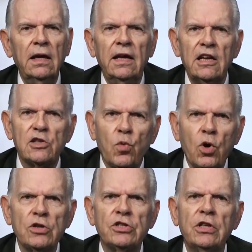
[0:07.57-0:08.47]
is
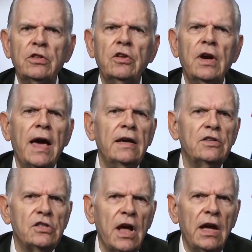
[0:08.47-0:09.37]
worse than the United
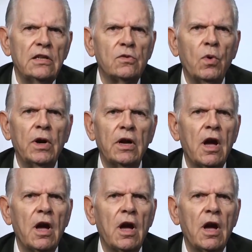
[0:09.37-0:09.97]
States when it